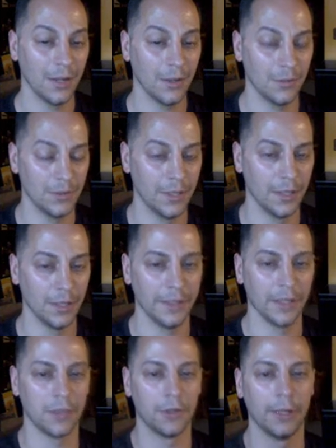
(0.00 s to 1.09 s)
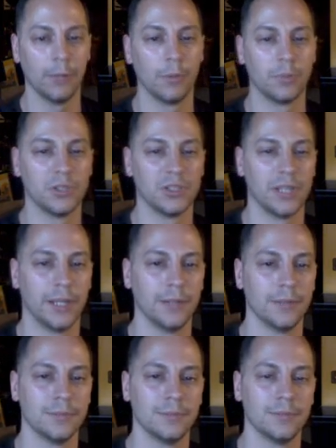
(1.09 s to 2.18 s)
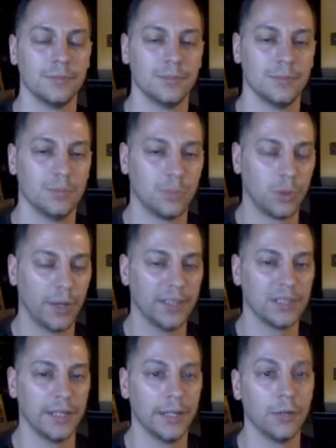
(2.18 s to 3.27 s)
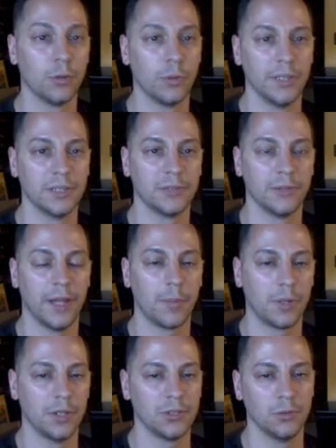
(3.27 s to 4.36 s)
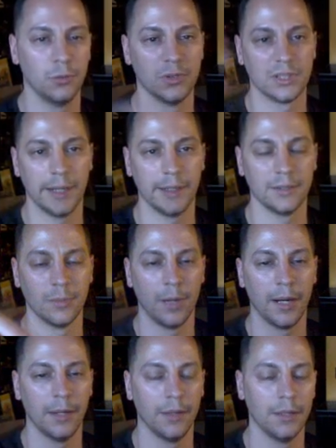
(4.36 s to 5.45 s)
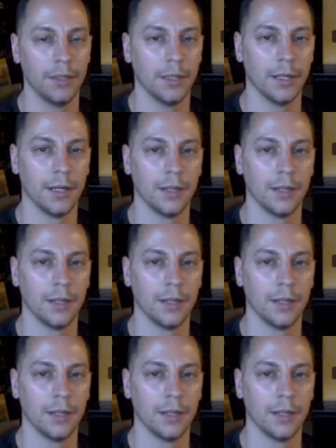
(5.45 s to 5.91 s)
nearly a 31% price increase for that person who decided to buy the